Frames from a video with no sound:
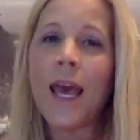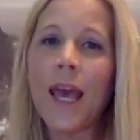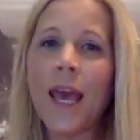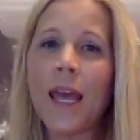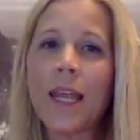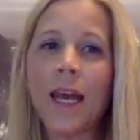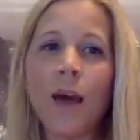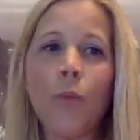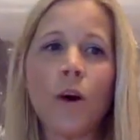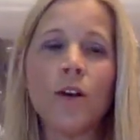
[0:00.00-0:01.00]
And I
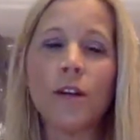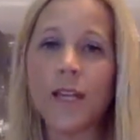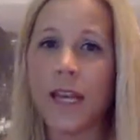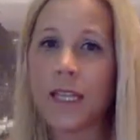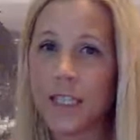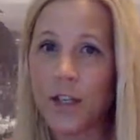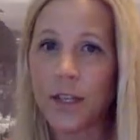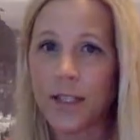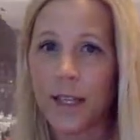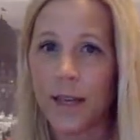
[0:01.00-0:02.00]
want her to take it
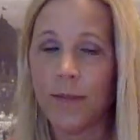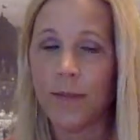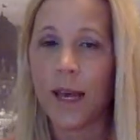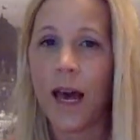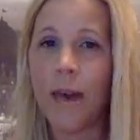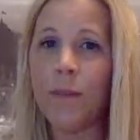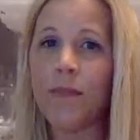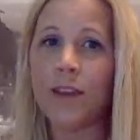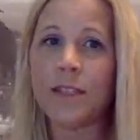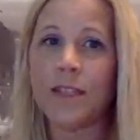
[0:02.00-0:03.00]
seriously. Like, I'm
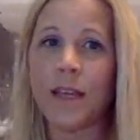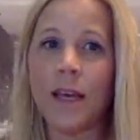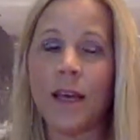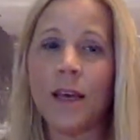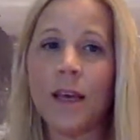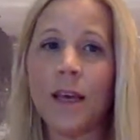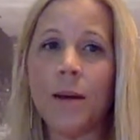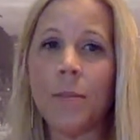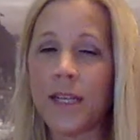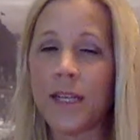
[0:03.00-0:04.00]
investing
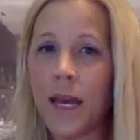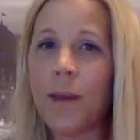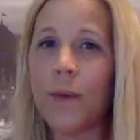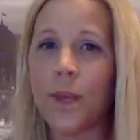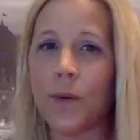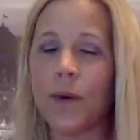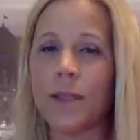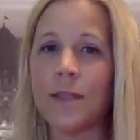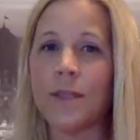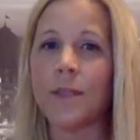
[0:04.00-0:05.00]
my time in you
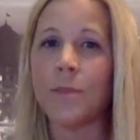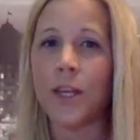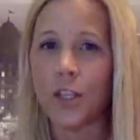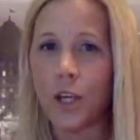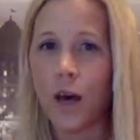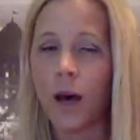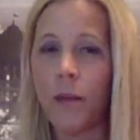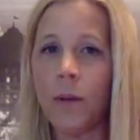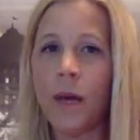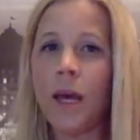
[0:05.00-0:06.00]
because this is my
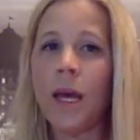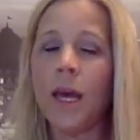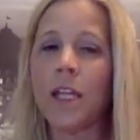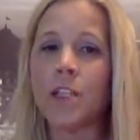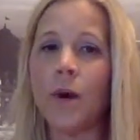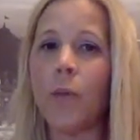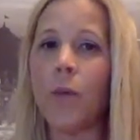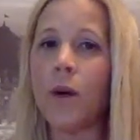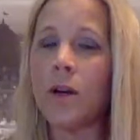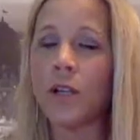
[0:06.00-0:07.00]
job. And so I
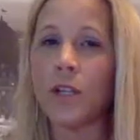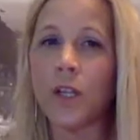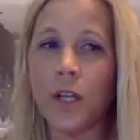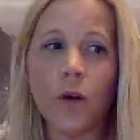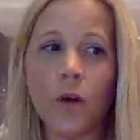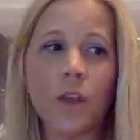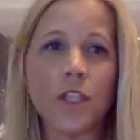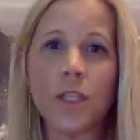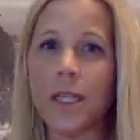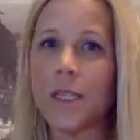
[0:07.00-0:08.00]
want her to know that
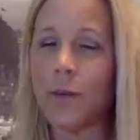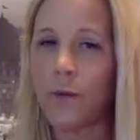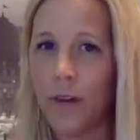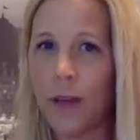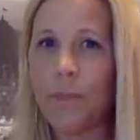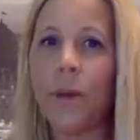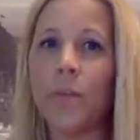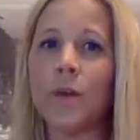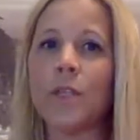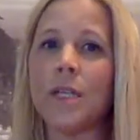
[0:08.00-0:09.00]
she needs to invite
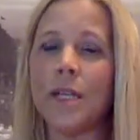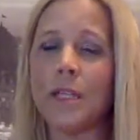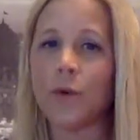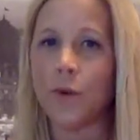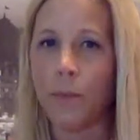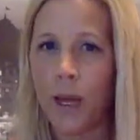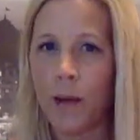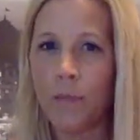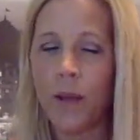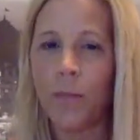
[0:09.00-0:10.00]
people, she needs to
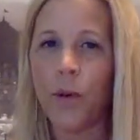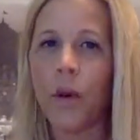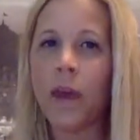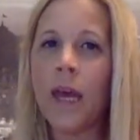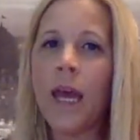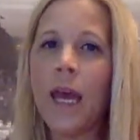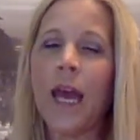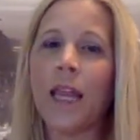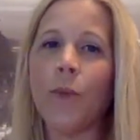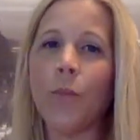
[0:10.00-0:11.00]
remind people,
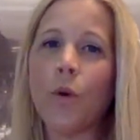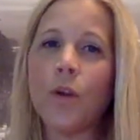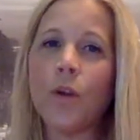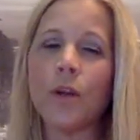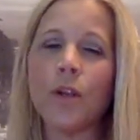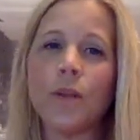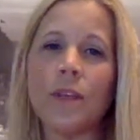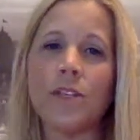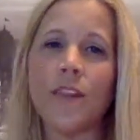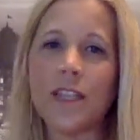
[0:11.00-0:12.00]
and the more you can do
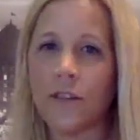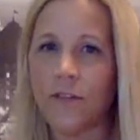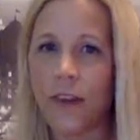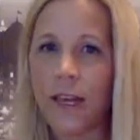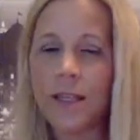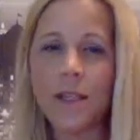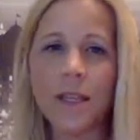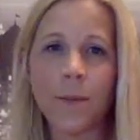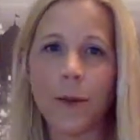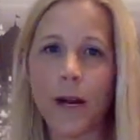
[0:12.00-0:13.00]
this face-to-face,
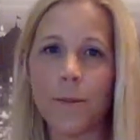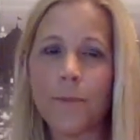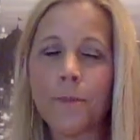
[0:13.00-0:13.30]
the better.